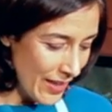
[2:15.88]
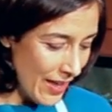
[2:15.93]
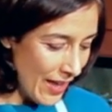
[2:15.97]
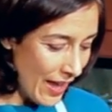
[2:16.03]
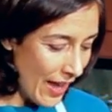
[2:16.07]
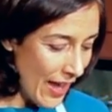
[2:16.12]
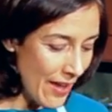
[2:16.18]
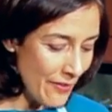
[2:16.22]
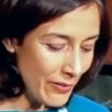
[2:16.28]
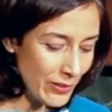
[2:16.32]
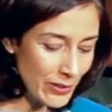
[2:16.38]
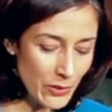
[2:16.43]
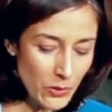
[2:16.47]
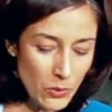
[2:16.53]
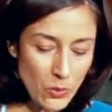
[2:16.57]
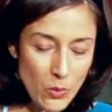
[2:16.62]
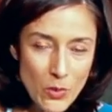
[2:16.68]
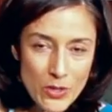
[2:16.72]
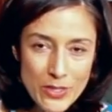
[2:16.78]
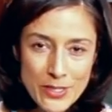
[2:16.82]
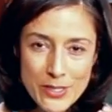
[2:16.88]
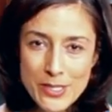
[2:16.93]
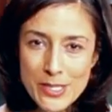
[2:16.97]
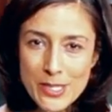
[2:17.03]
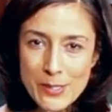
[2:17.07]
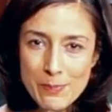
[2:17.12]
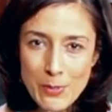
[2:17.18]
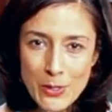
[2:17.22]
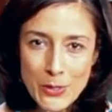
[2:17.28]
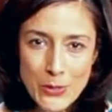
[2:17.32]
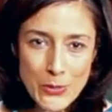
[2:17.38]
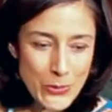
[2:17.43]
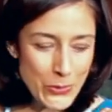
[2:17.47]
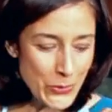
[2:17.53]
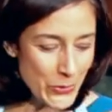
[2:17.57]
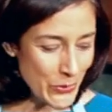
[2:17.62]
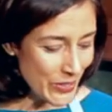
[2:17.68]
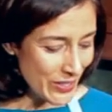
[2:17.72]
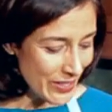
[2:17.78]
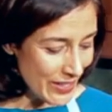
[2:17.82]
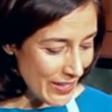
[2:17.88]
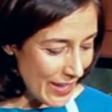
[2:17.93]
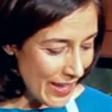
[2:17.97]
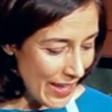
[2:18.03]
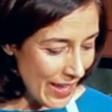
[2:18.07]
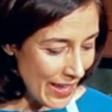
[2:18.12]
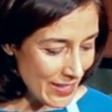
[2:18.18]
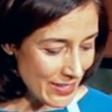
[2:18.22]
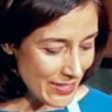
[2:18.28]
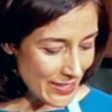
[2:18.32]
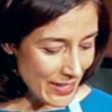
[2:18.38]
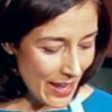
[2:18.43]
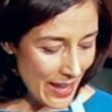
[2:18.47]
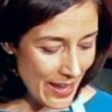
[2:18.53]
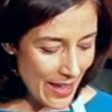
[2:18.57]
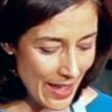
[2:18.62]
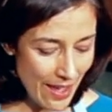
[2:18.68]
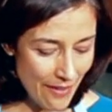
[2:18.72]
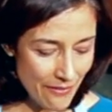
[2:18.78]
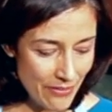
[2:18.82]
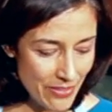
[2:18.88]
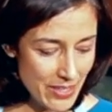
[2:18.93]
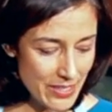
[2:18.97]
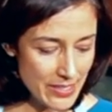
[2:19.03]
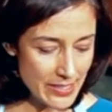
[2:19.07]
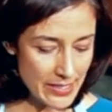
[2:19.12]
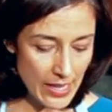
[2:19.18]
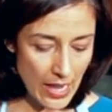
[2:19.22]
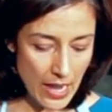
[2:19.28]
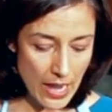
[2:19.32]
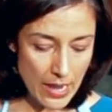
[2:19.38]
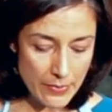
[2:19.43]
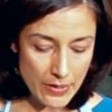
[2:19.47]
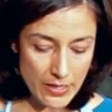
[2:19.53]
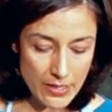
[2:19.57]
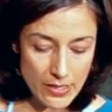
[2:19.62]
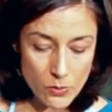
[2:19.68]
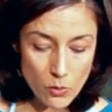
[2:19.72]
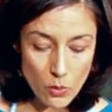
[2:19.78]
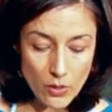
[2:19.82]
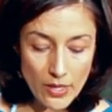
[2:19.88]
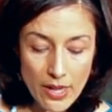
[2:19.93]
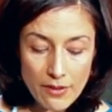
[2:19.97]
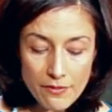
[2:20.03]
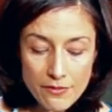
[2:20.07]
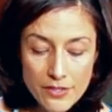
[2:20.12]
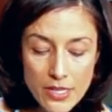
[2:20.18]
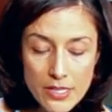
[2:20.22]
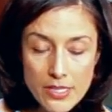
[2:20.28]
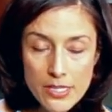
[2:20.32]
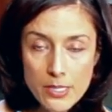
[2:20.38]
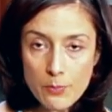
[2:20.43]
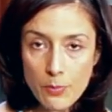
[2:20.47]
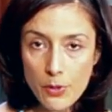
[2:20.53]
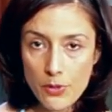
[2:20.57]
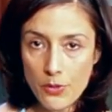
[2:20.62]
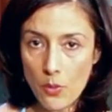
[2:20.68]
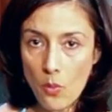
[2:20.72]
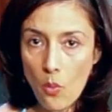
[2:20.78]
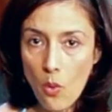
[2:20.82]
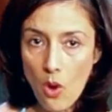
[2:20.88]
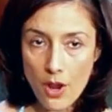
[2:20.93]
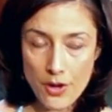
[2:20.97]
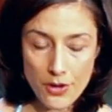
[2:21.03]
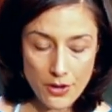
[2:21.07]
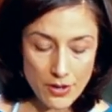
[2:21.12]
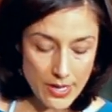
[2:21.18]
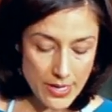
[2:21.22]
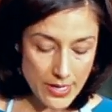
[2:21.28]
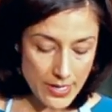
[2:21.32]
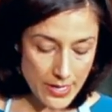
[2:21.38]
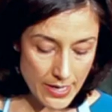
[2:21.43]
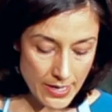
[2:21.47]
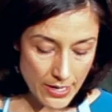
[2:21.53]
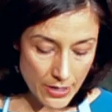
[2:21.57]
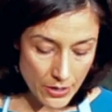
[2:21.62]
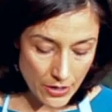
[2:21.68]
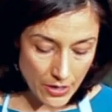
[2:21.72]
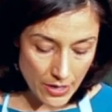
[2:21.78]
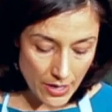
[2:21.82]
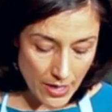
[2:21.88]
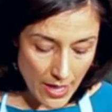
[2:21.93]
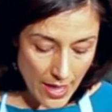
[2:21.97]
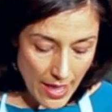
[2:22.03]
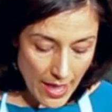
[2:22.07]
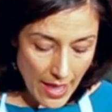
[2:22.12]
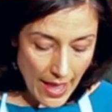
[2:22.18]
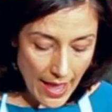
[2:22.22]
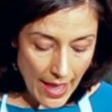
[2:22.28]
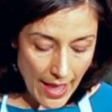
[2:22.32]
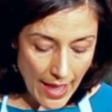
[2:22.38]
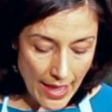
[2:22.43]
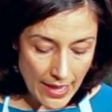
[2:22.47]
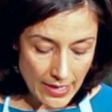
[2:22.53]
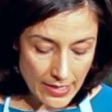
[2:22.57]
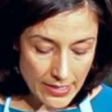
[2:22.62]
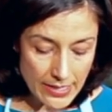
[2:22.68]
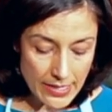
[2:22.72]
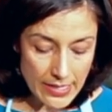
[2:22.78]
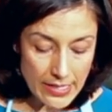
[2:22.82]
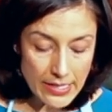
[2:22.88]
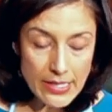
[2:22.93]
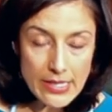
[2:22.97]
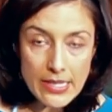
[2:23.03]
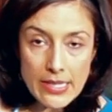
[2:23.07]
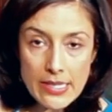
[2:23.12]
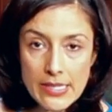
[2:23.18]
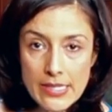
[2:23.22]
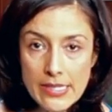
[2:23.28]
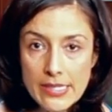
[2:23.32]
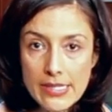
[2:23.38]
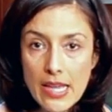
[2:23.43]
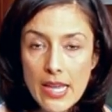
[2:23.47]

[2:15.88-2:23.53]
I have a little wooden spoon, and I have this guy because what I've done is put the water in here, and it is